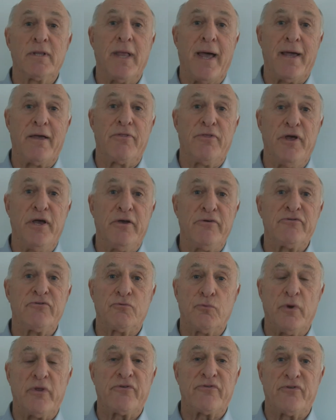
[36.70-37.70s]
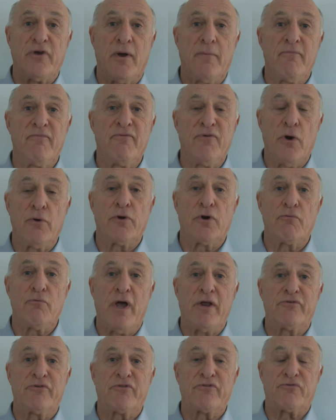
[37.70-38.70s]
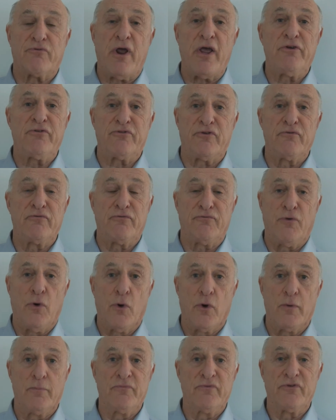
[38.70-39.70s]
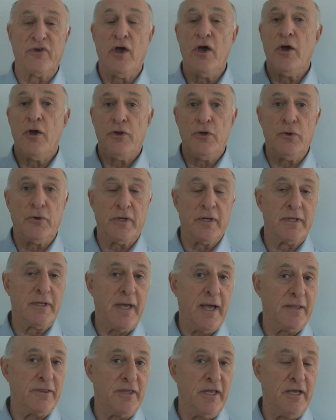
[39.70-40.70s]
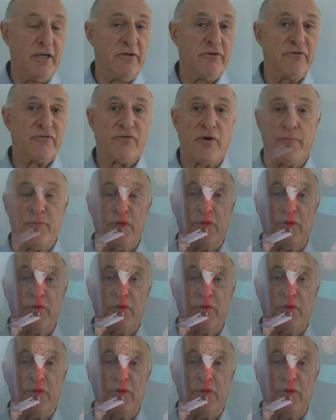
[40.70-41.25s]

like this with some voter registration forms. You can get these from